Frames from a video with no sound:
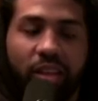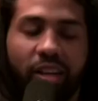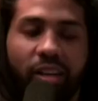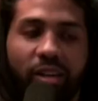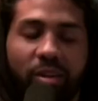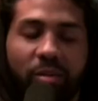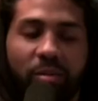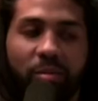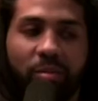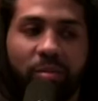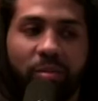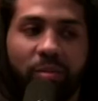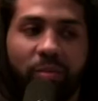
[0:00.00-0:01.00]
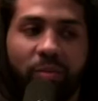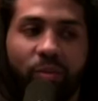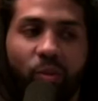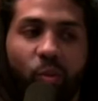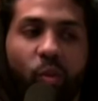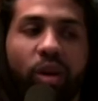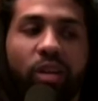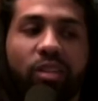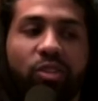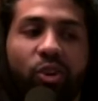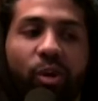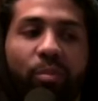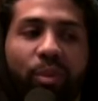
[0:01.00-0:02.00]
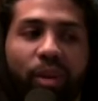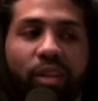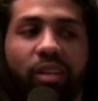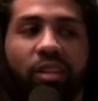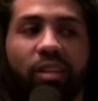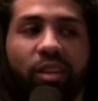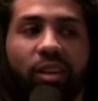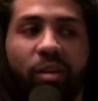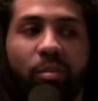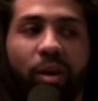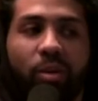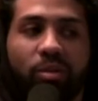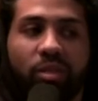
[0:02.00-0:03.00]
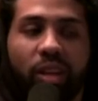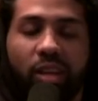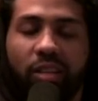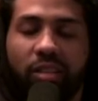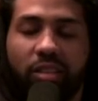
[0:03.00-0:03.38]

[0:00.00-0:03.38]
Um, what is your opinion about that?